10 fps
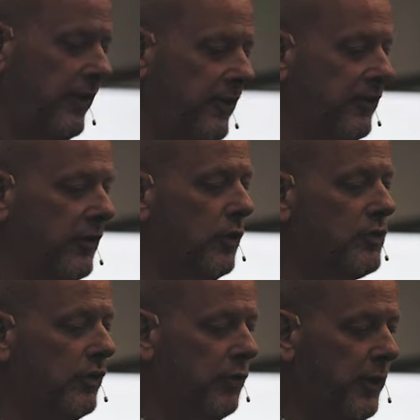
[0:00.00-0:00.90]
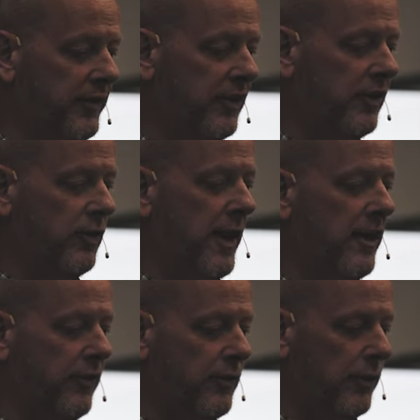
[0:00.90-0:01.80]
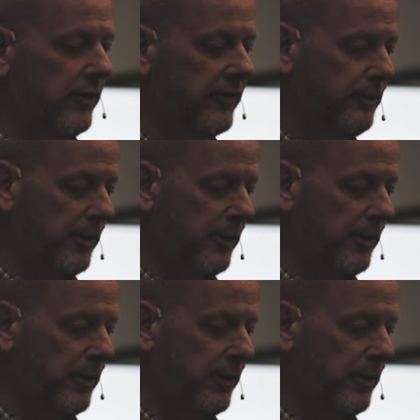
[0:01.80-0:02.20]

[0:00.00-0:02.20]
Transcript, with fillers: that the soldiers twisted a crown of thorns,